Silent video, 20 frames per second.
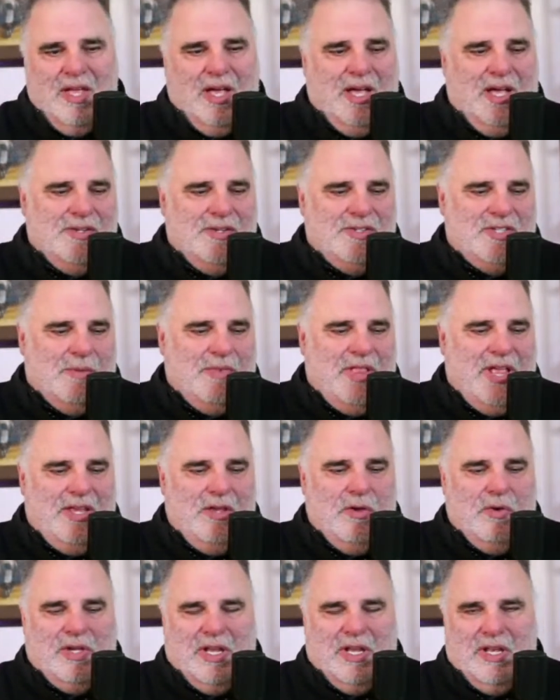Some of that
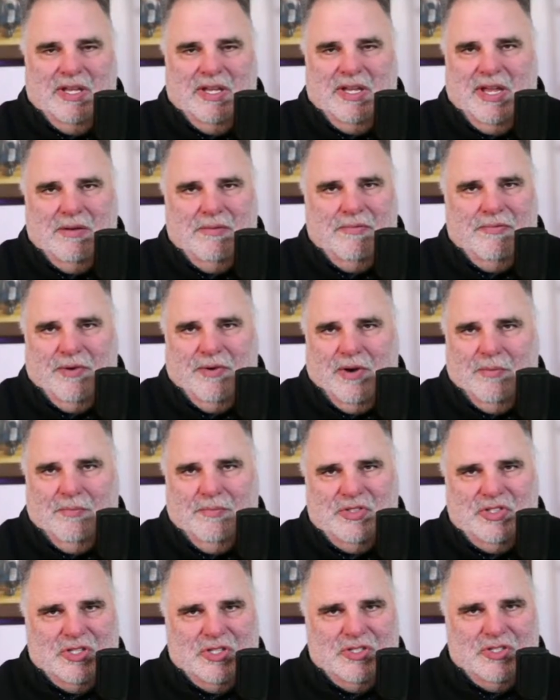you can get from
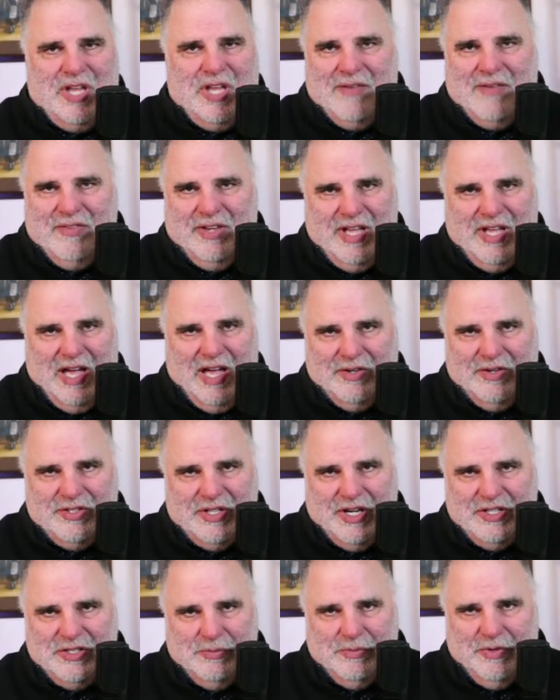just having
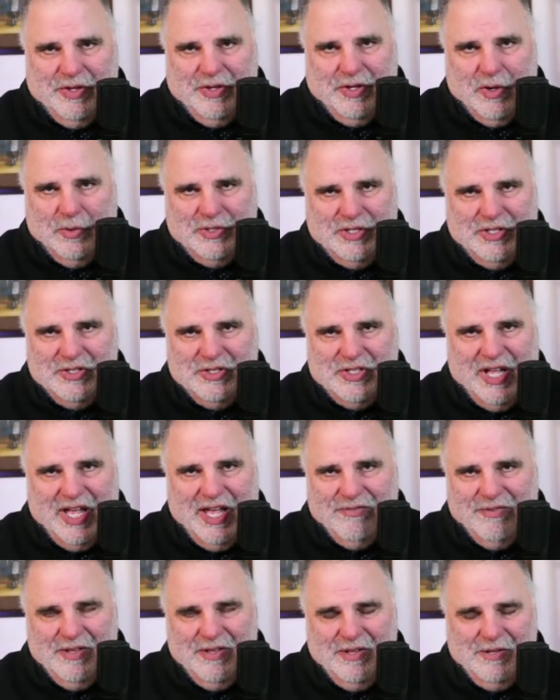conversation with the coaching
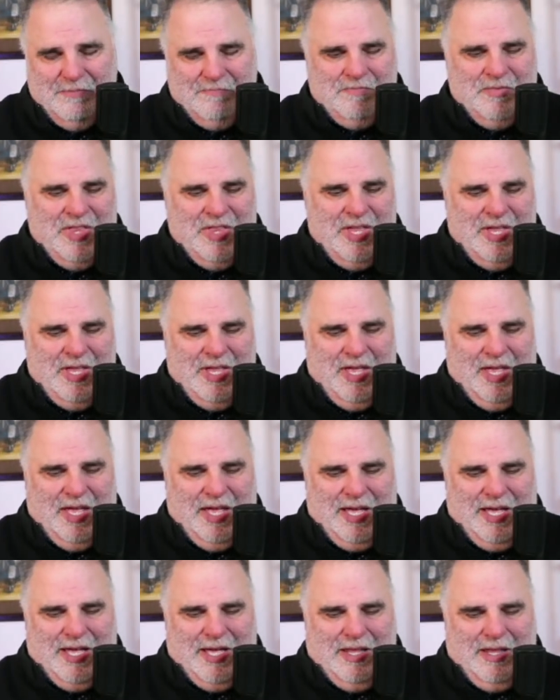staff.
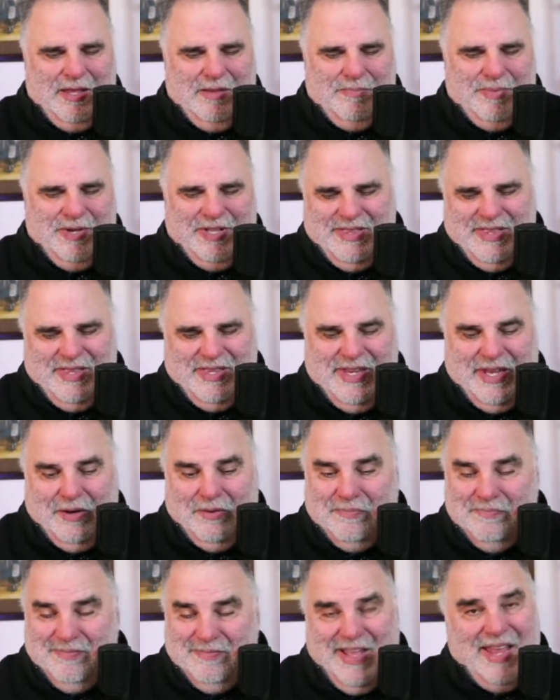But
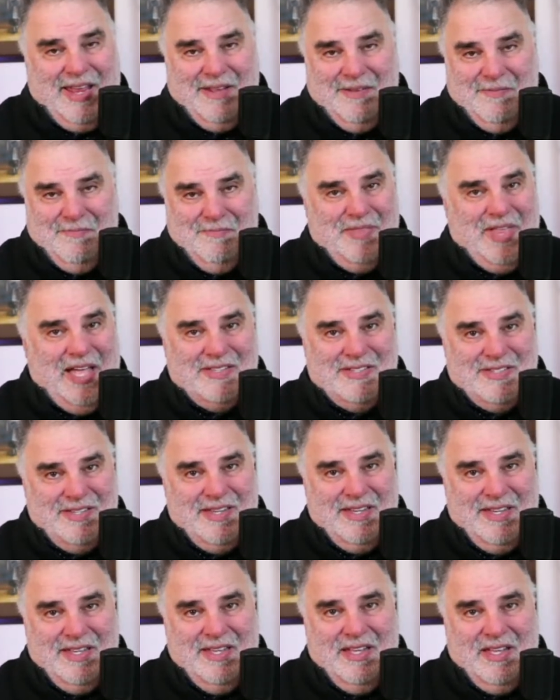hey, that's
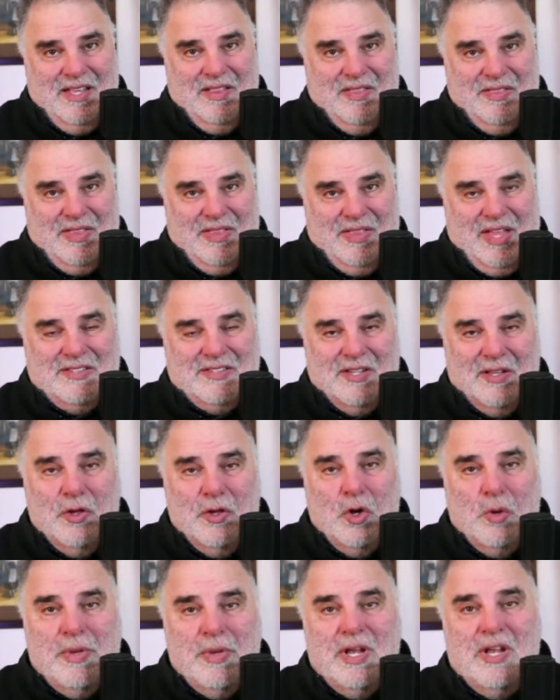a little
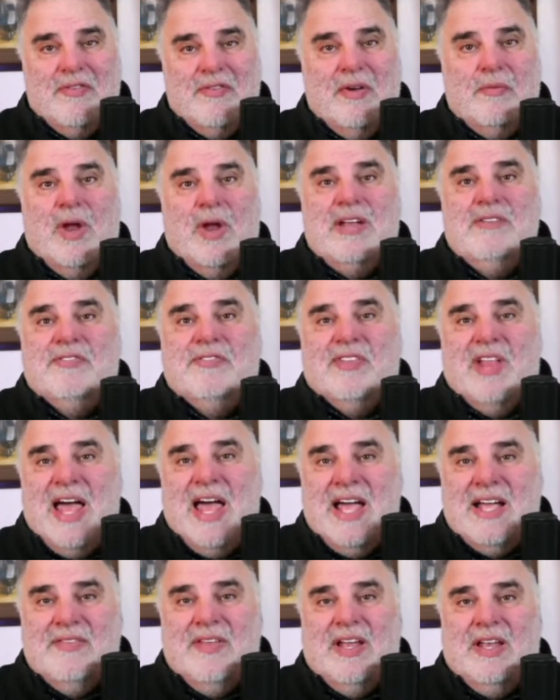bit of a red flag
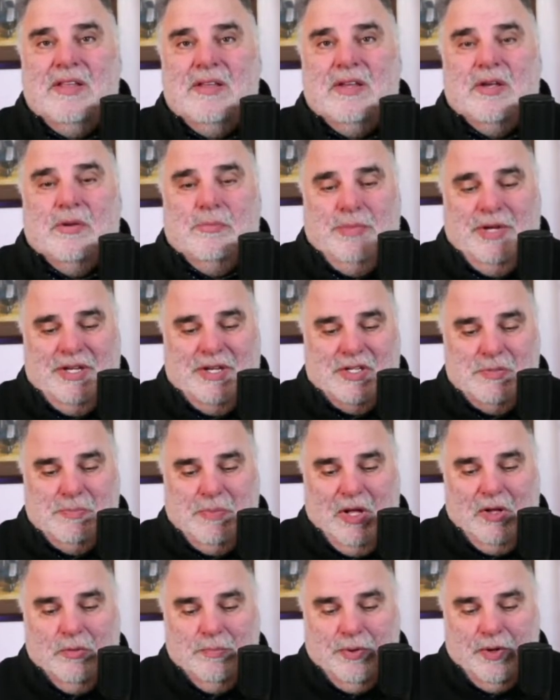that can be
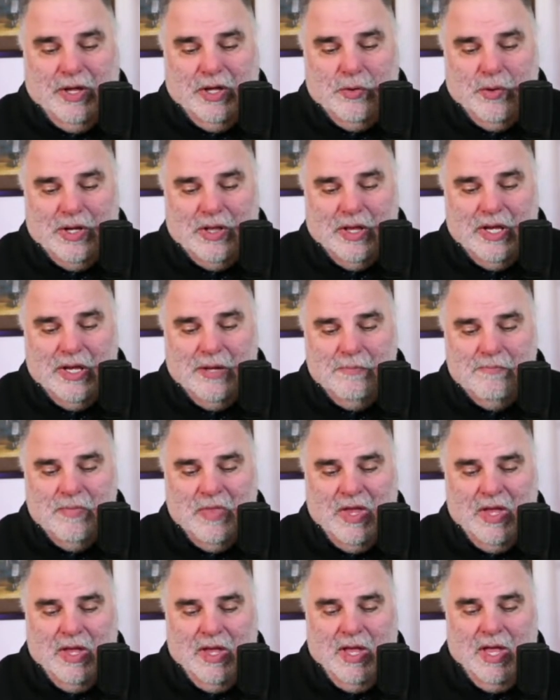dispelled pretty quickly,
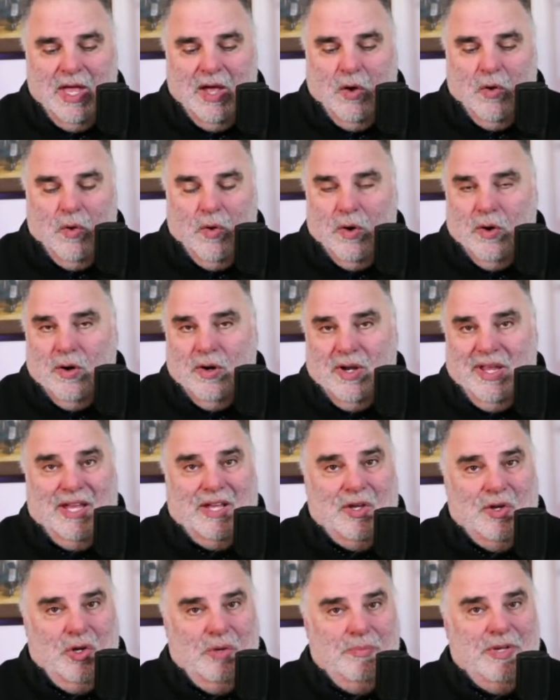or
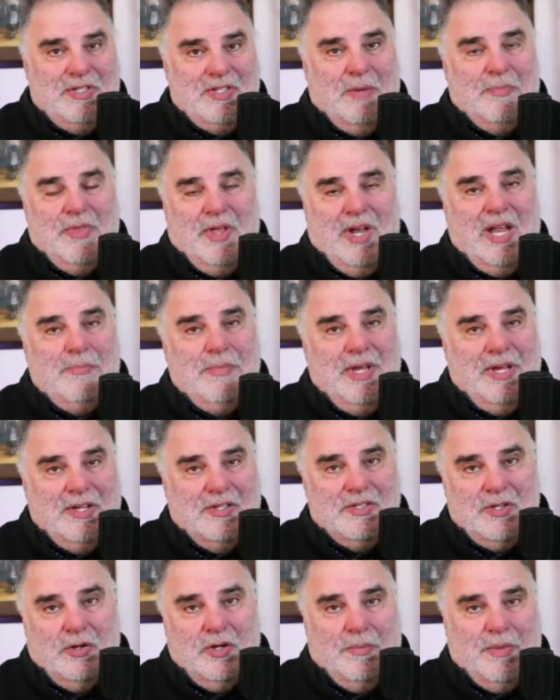it could be something I'd be
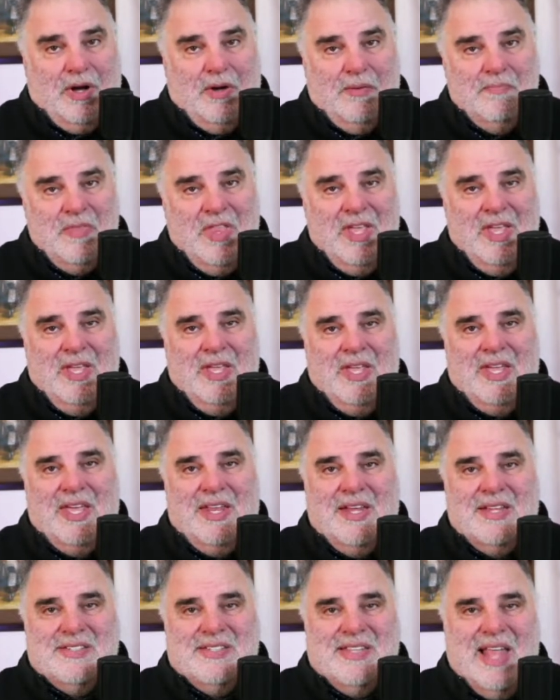concerned about. It
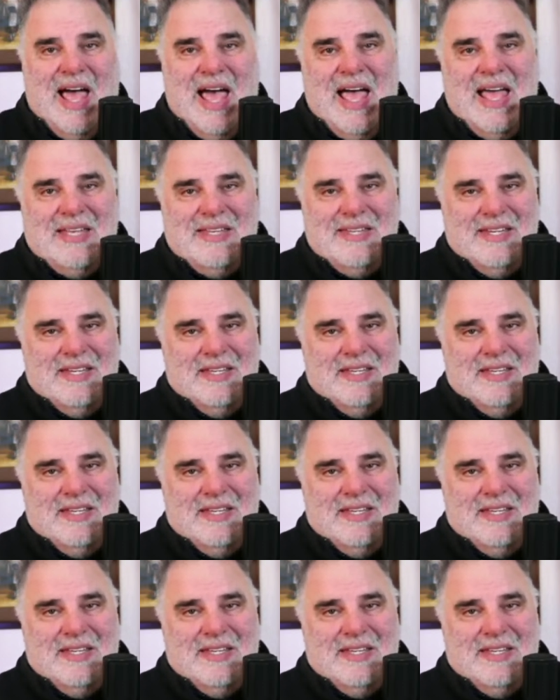is not.